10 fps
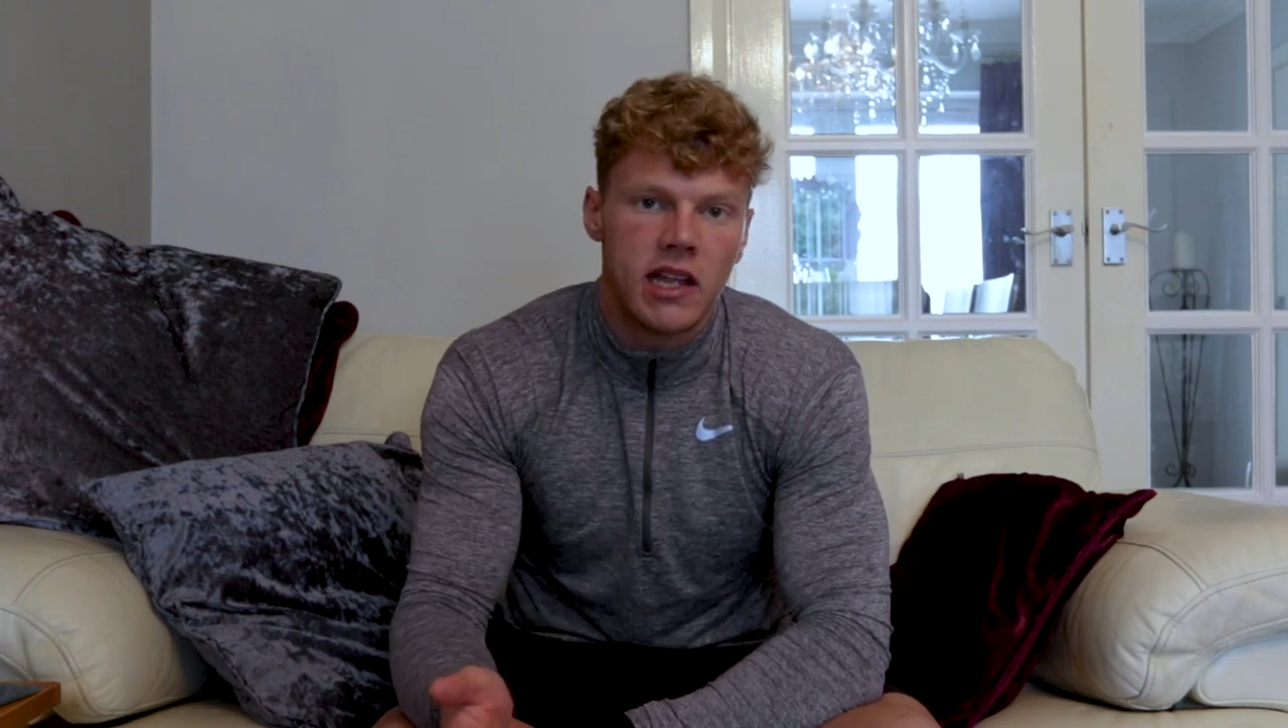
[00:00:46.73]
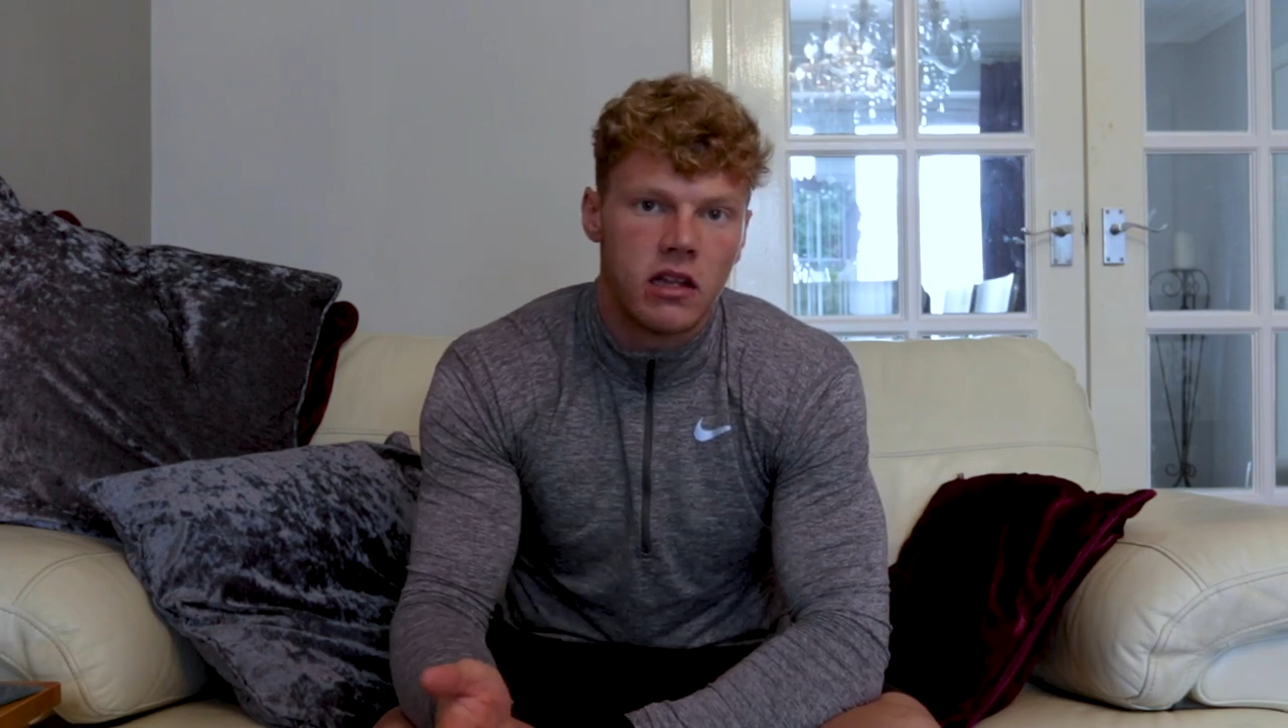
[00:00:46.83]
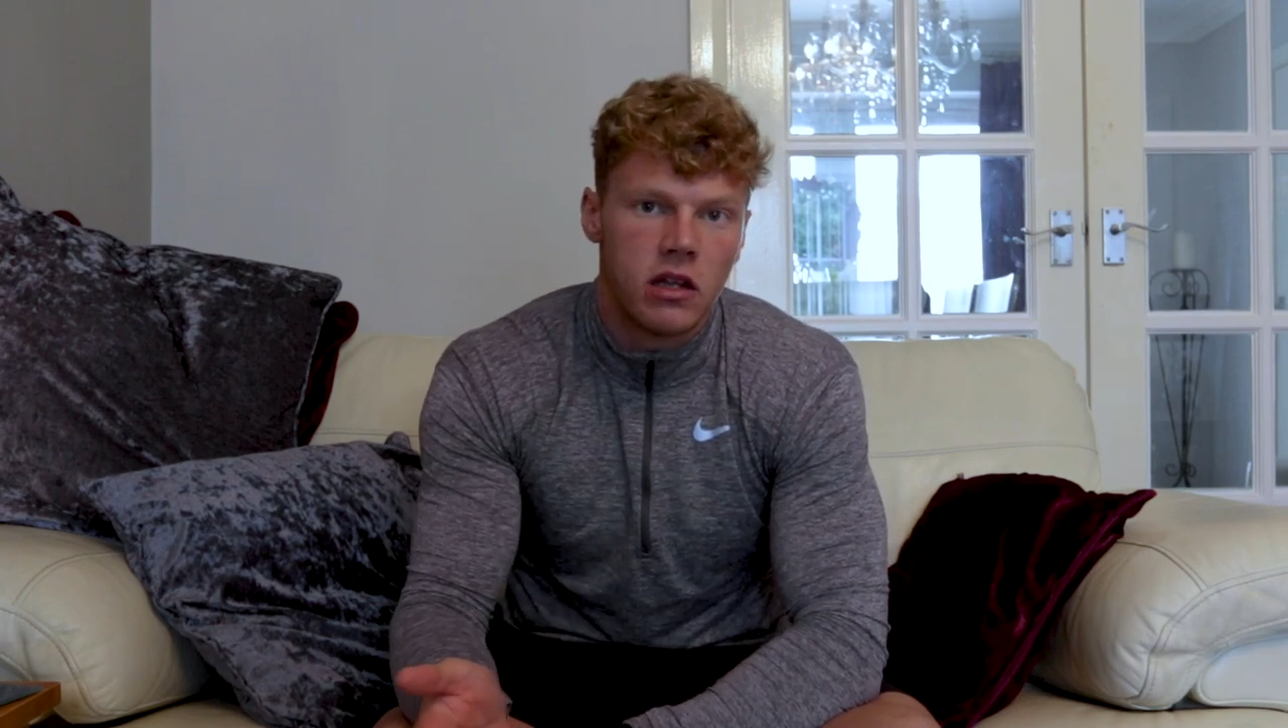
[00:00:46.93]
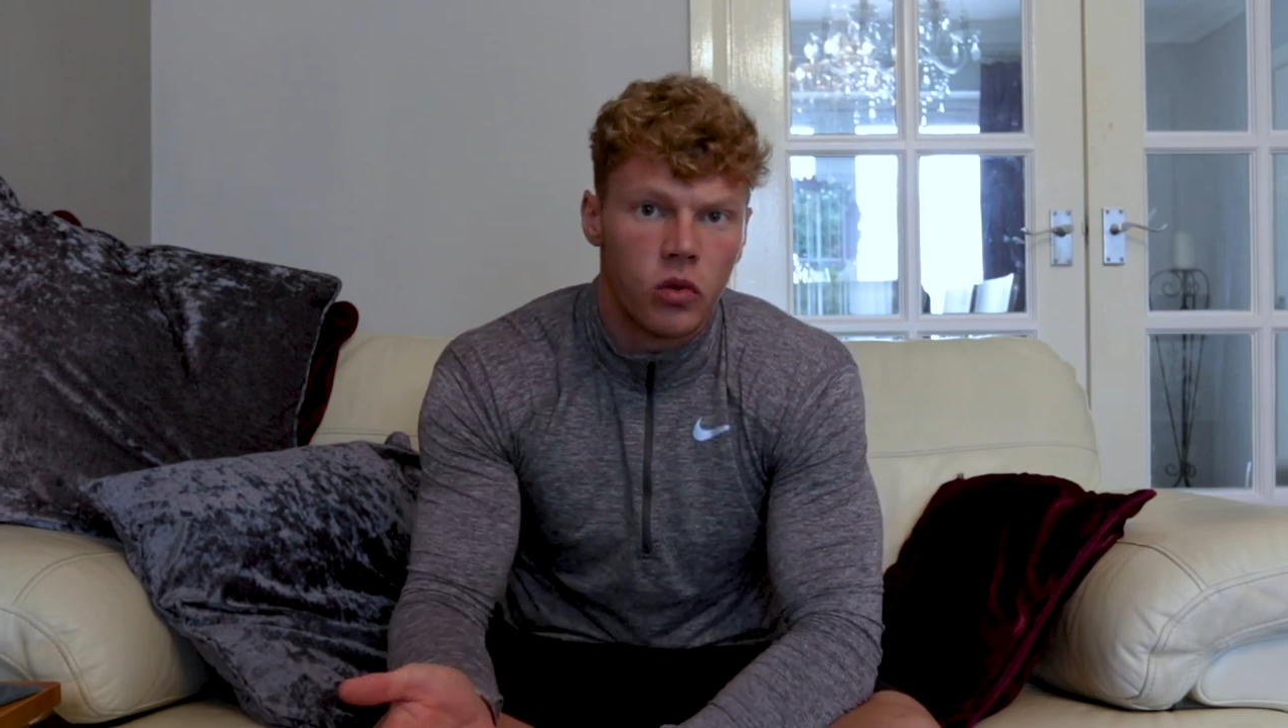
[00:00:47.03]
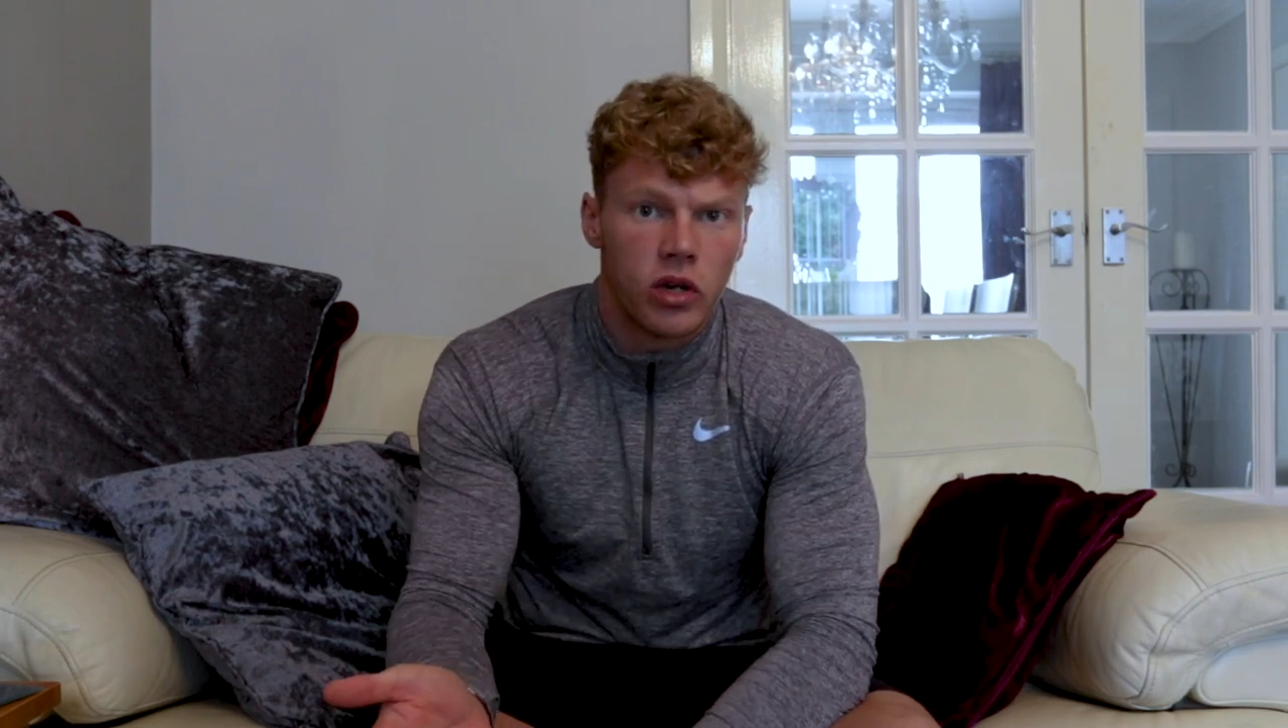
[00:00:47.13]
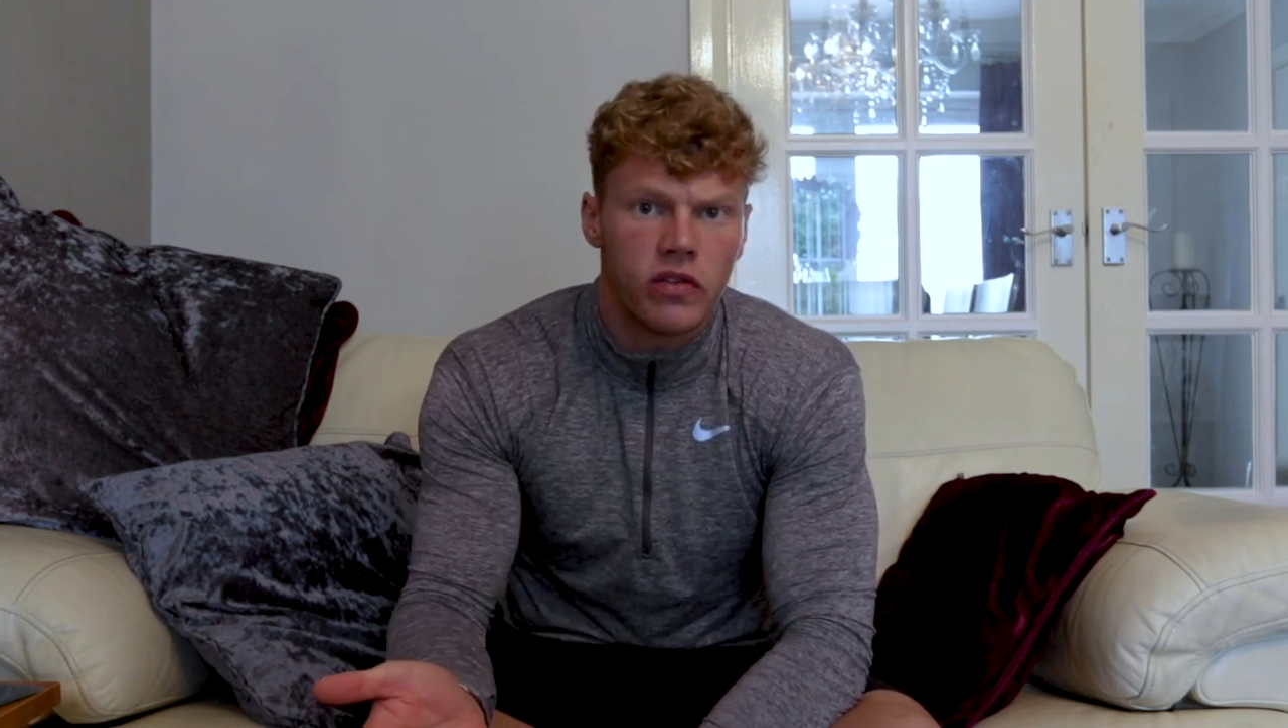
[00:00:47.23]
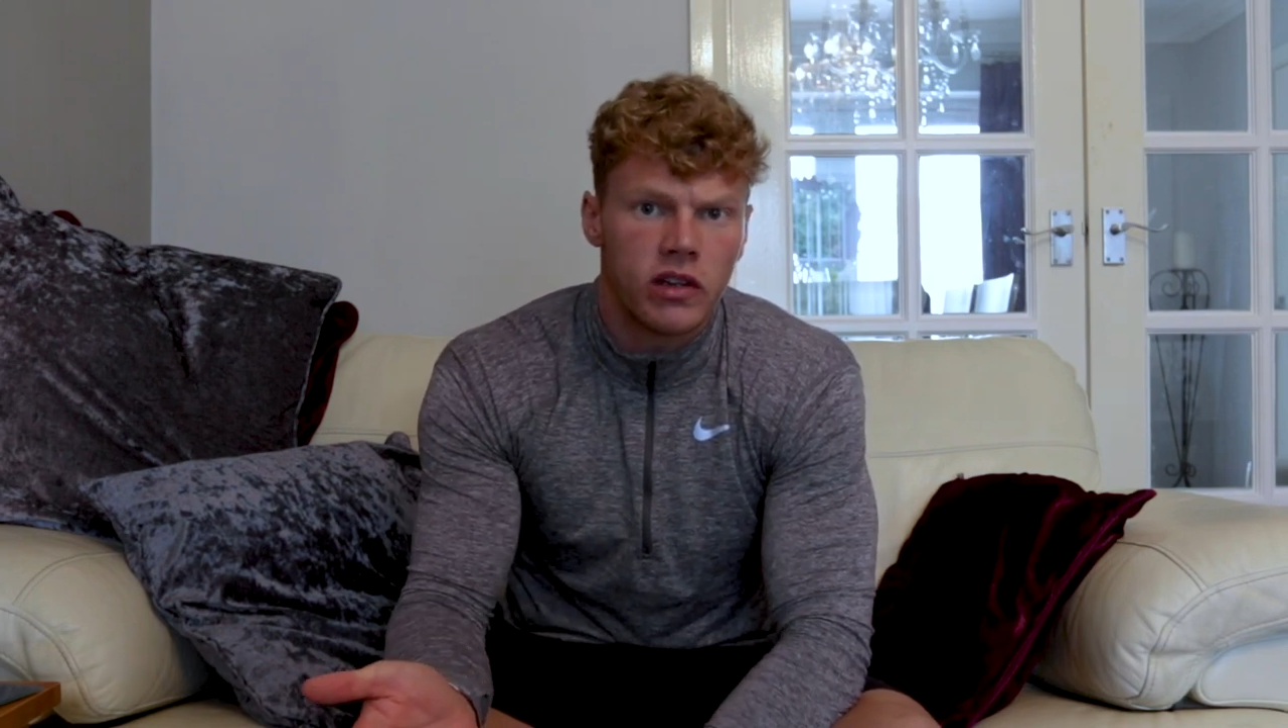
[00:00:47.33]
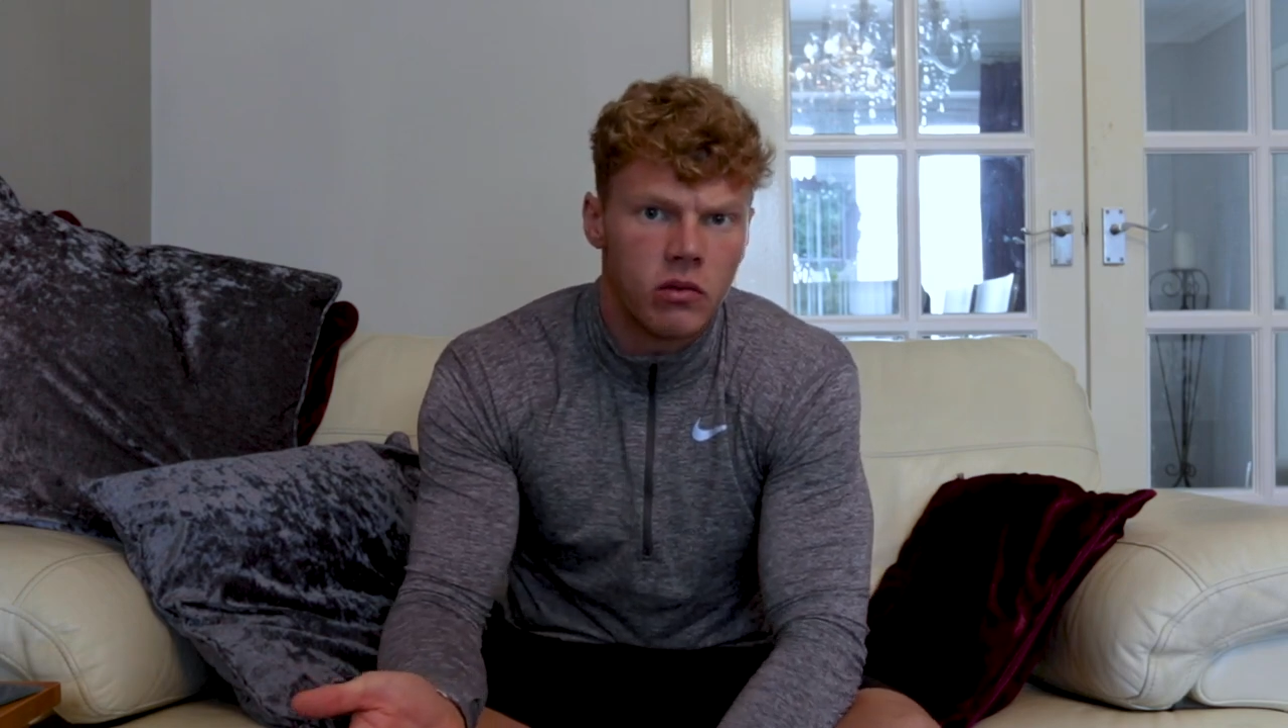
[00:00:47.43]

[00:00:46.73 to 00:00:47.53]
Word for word: than they would if they